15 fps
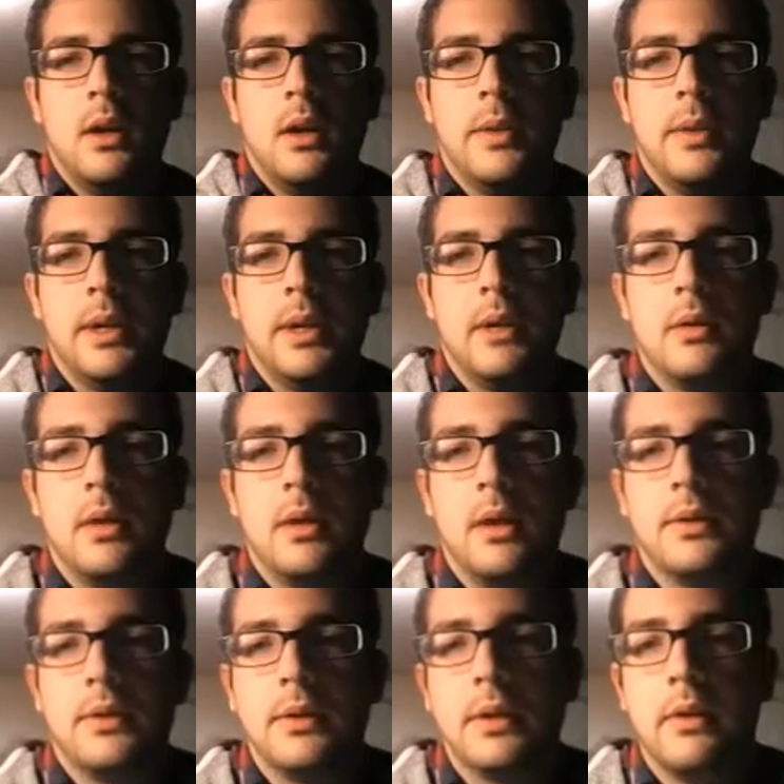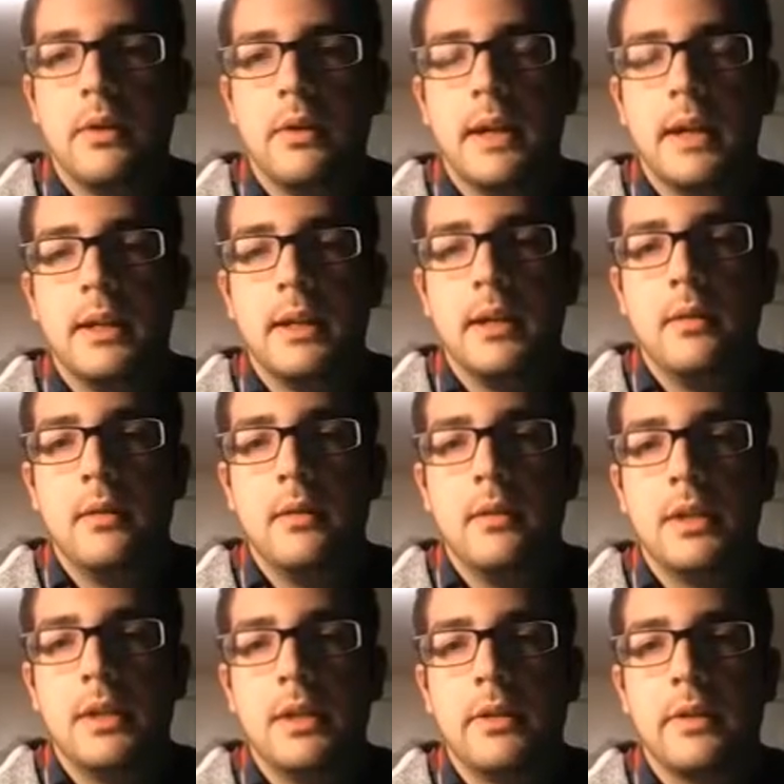There we go. Consulate Crackdown. Let
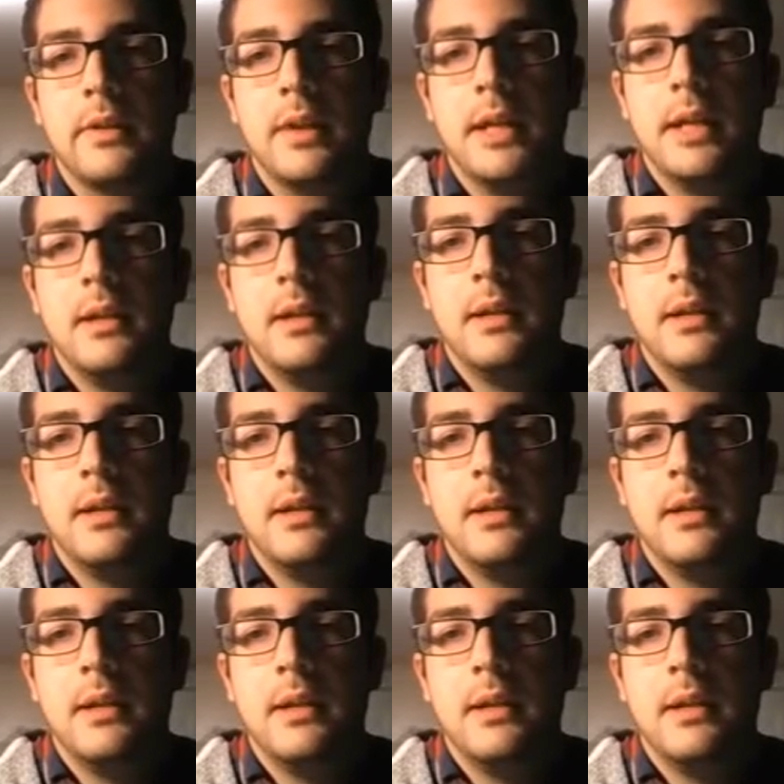me adjust the light.